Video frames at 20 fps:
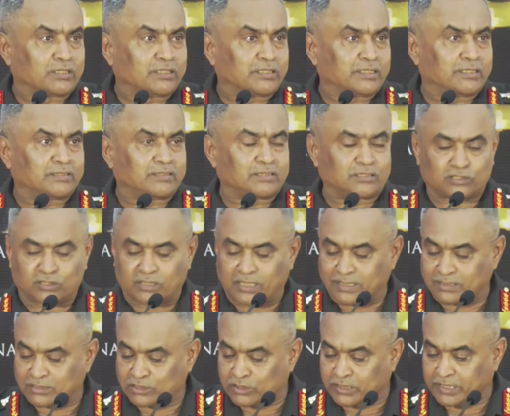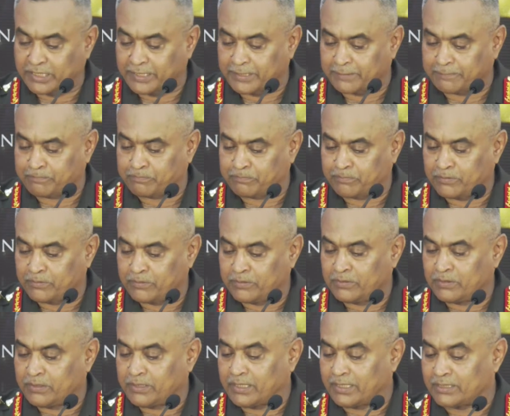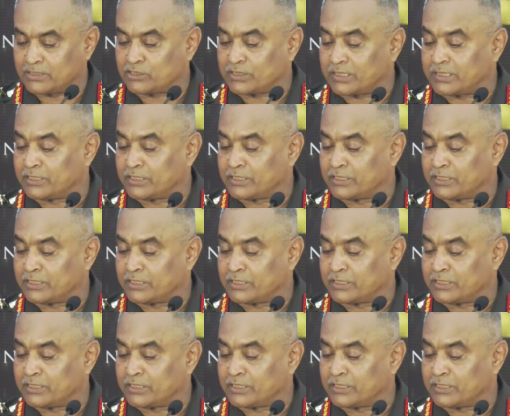in this landscape has set